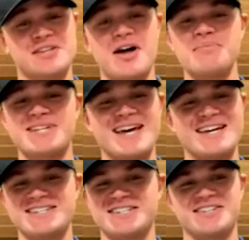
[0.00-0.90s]
Some
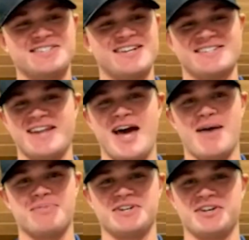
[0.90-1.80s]
days it just doesn't
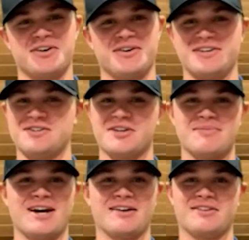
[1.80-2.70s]
happen, and you could
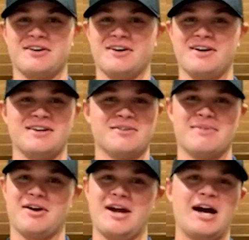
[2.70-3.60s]
be out there. It doesn't
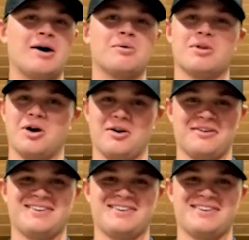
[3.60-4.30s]
matter how long.